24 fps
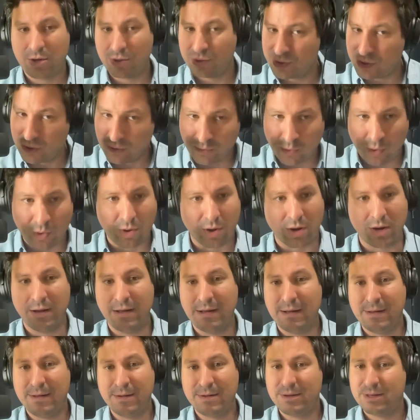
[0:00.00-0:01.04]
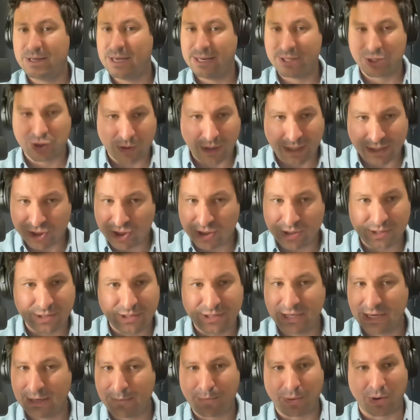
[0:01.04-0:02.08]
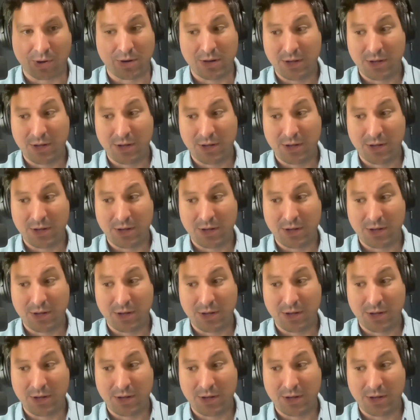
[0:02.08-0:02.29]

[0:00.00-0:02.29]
do more, entrench deeper.